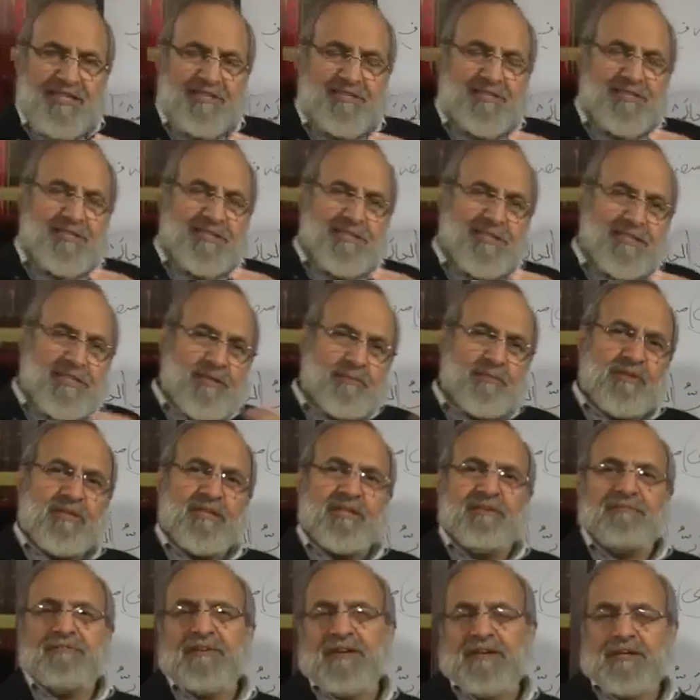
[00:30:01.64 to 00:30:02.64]
It has a
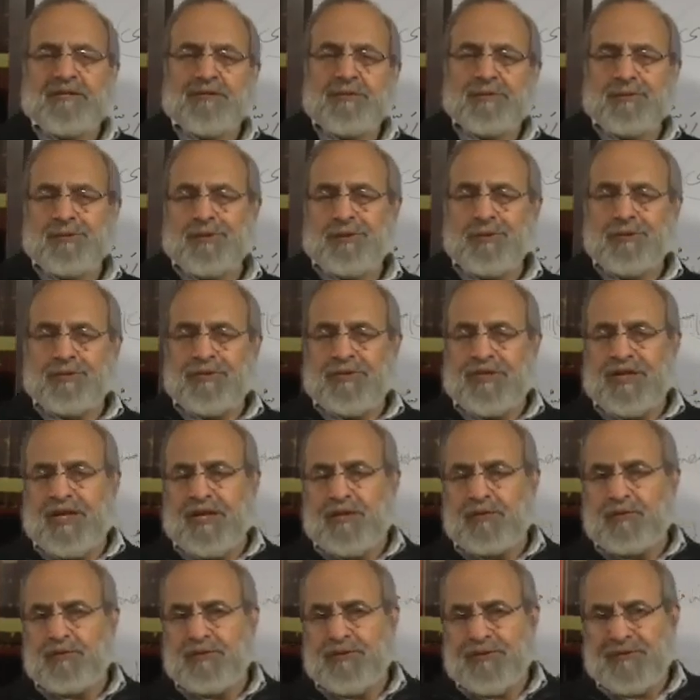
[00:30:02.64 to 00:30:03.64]
double effect on the
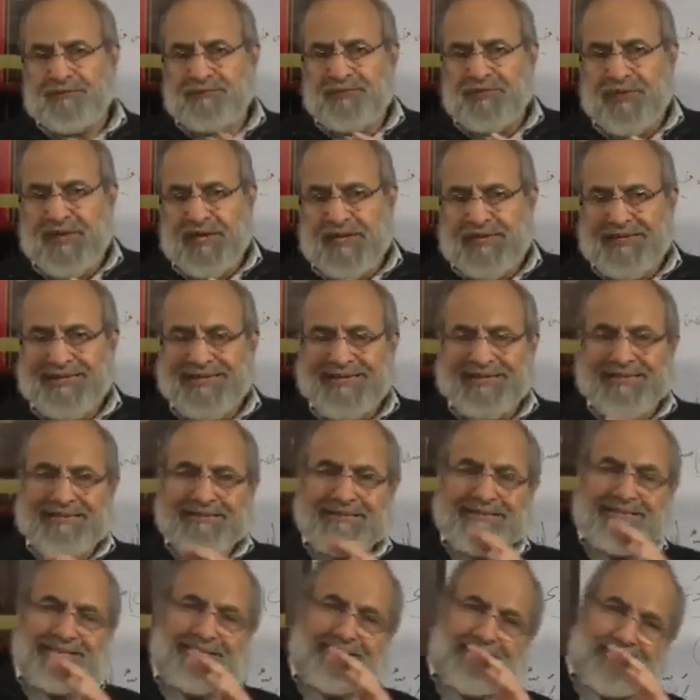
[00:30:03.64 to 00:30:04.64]
noun, that
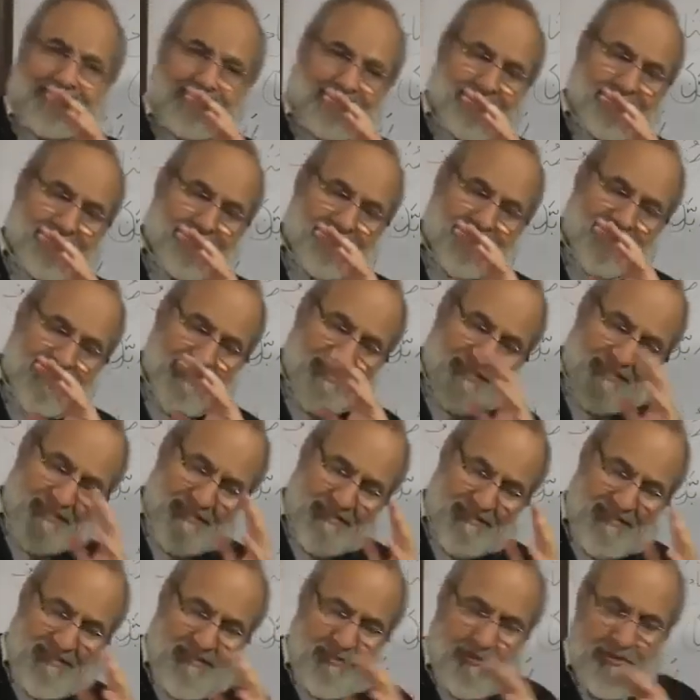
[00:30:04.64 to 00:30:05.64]
it is
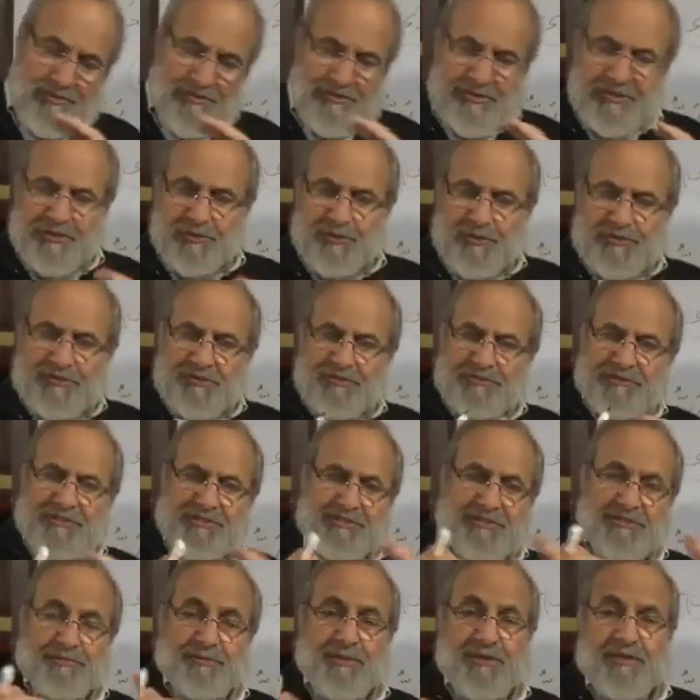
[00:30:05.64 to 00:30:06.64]
as a consequence of
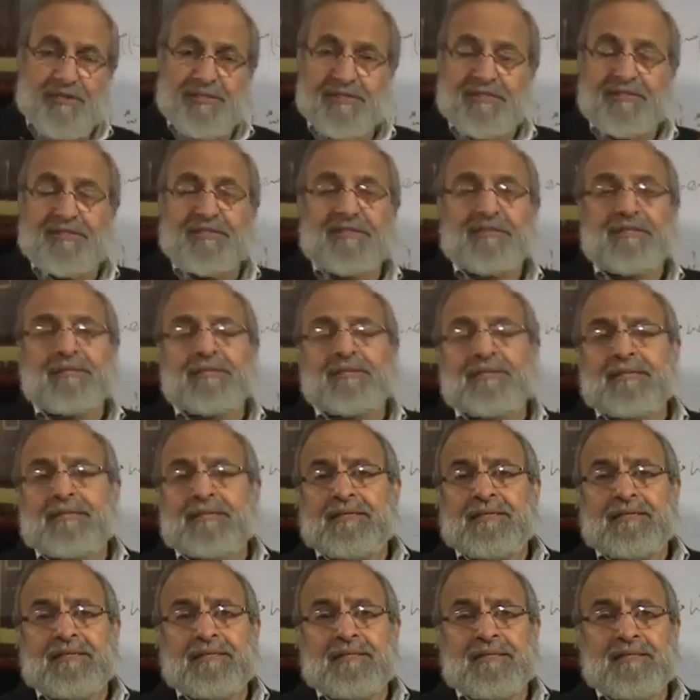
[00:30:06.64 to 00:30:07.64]
its appearance
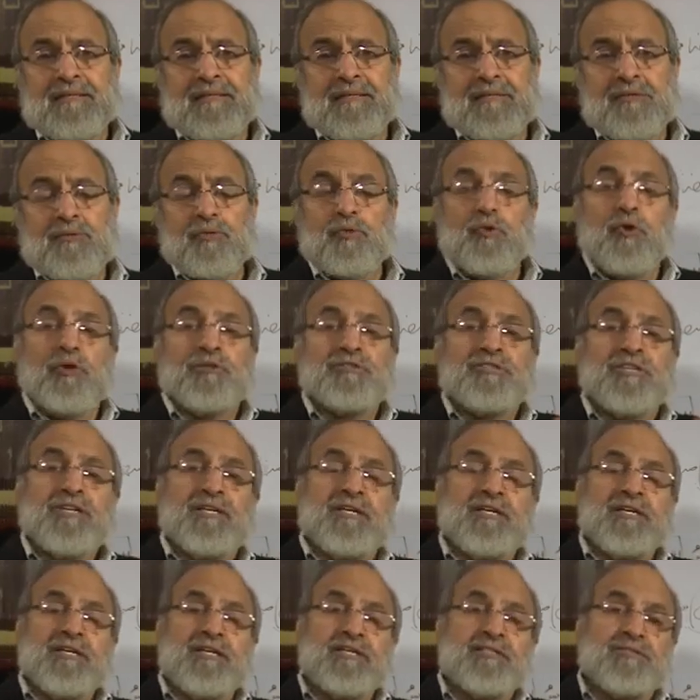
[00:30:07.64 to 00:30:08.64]

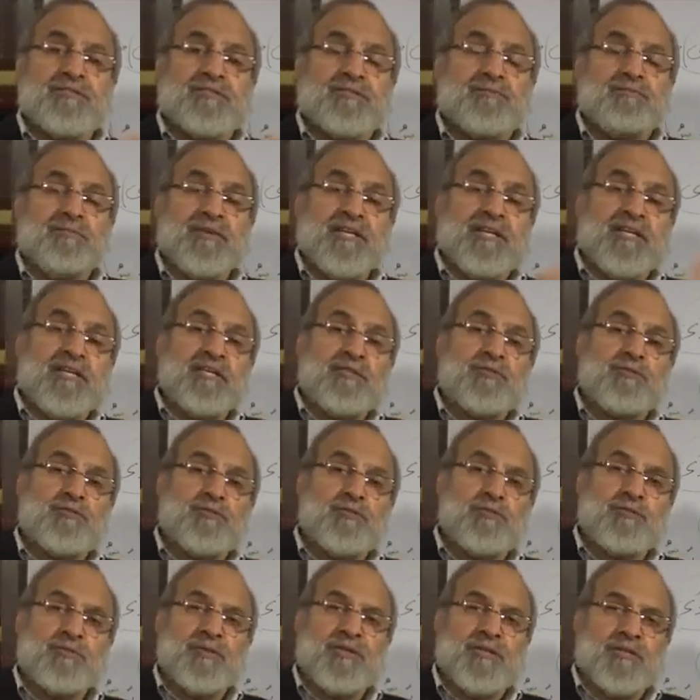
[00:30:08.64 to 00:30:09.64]
causing its
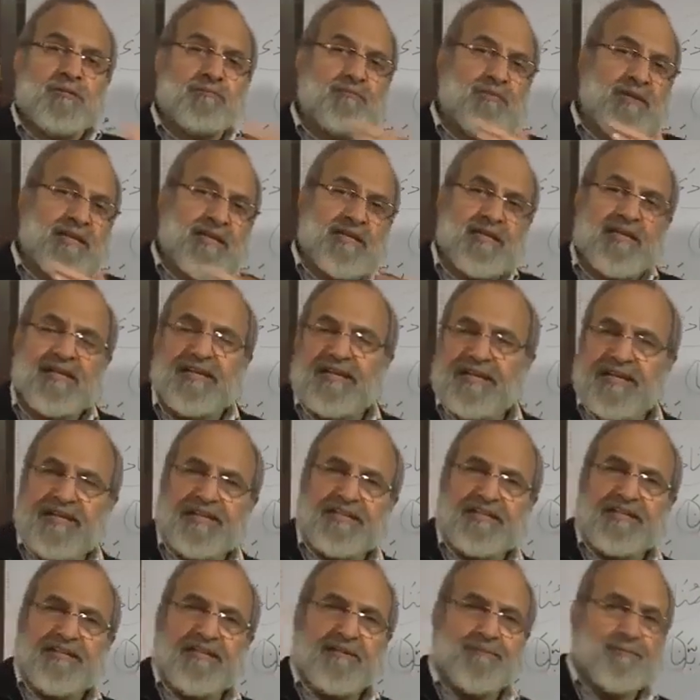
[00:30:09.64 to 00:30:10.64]
meanings to be completely
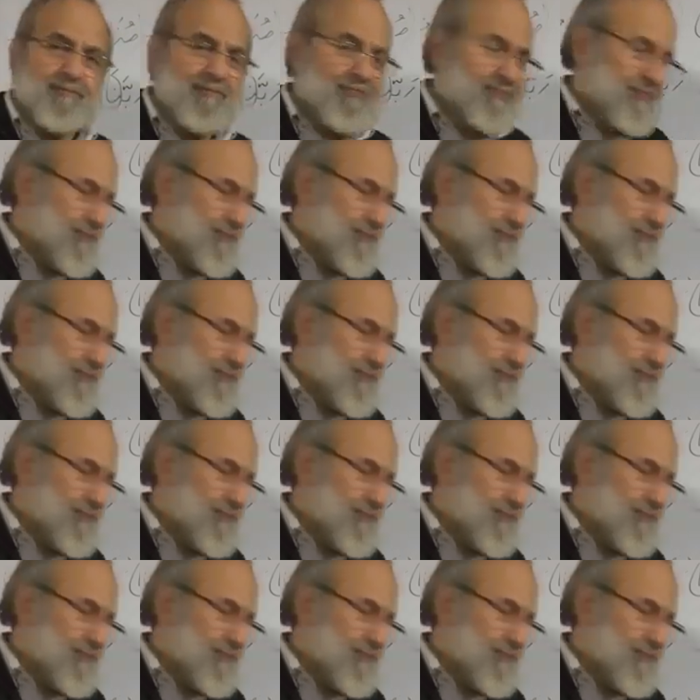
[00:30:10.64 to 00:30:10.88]
negated.